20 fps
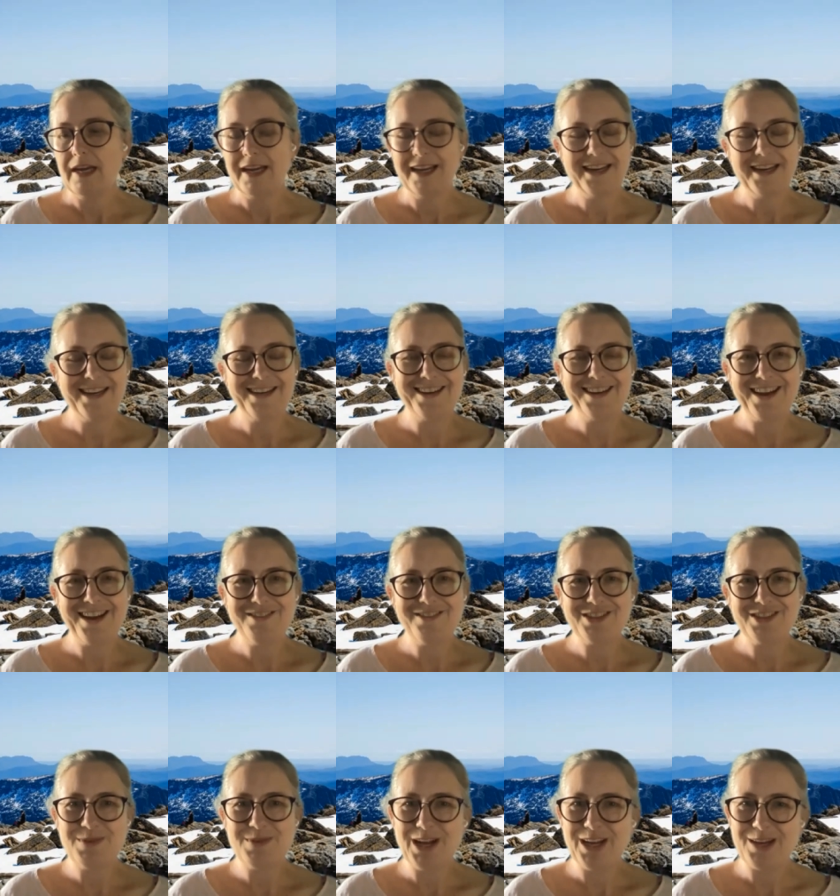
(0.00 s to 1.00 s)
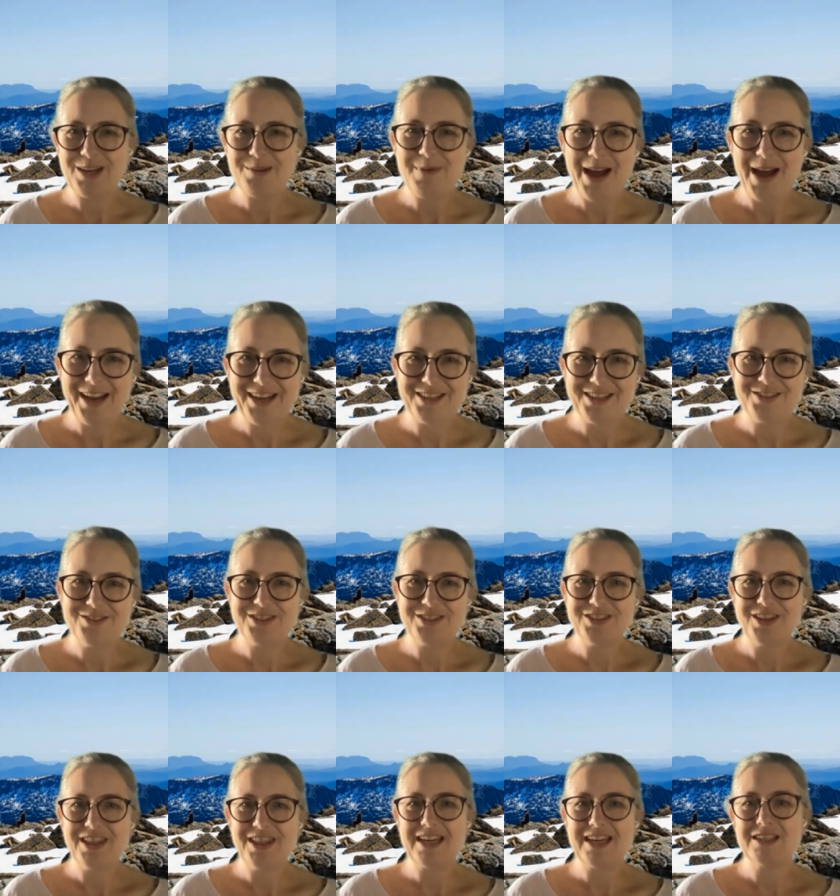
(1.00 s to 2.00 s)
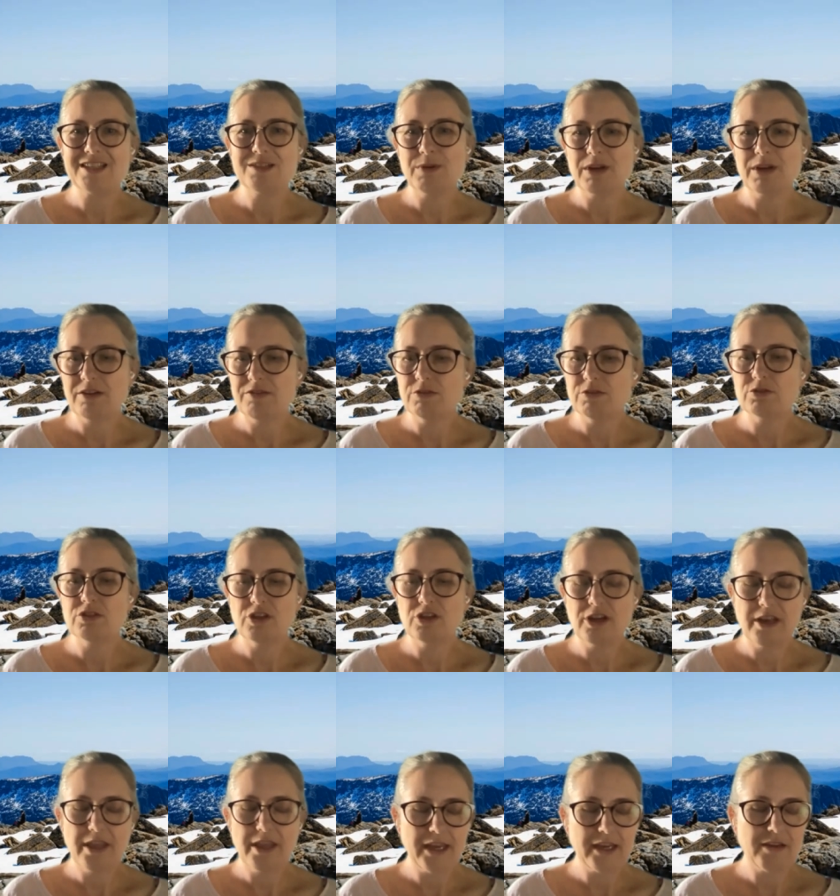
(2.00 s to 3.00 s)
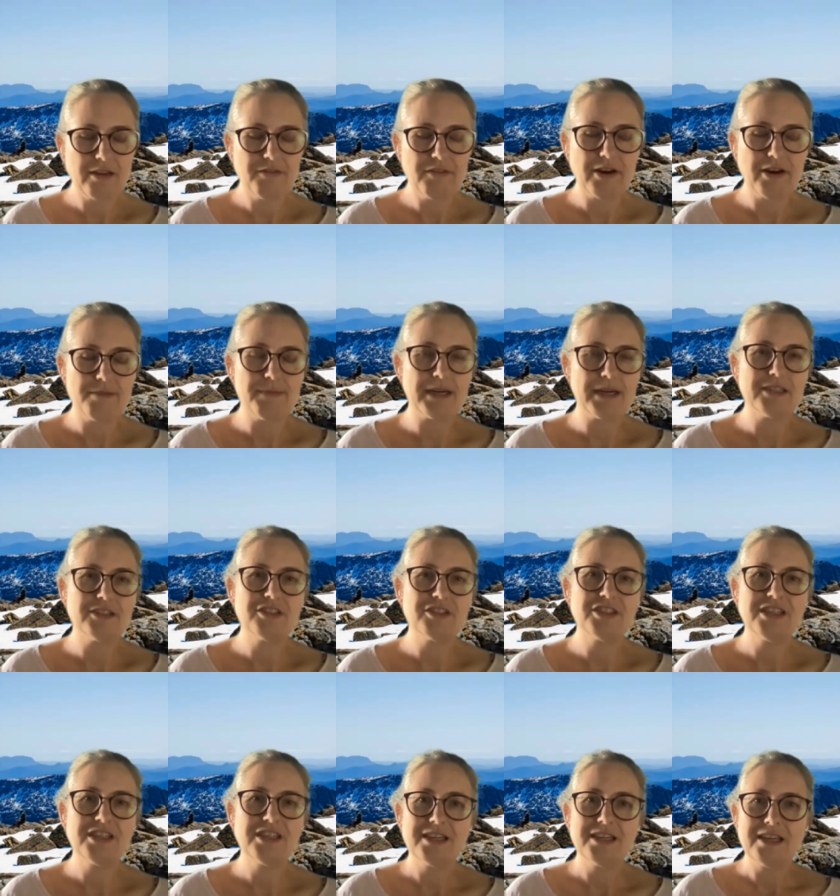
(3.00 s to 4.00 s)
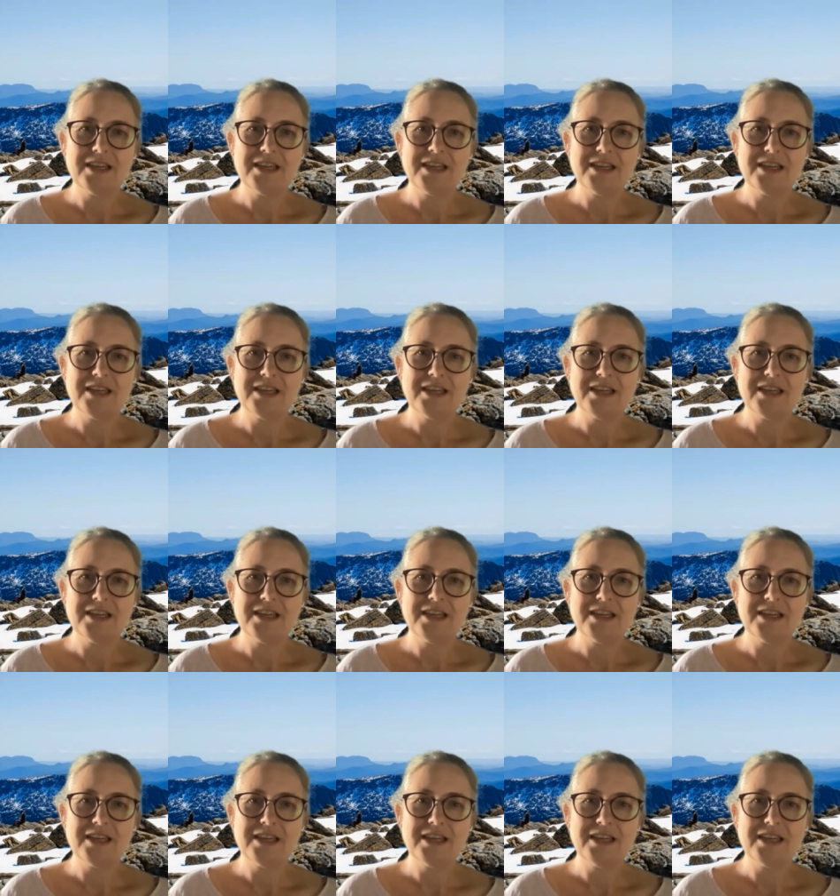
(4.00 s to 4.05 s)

in, in an ever smiling package, which I think is wonderful. June, thank you very much.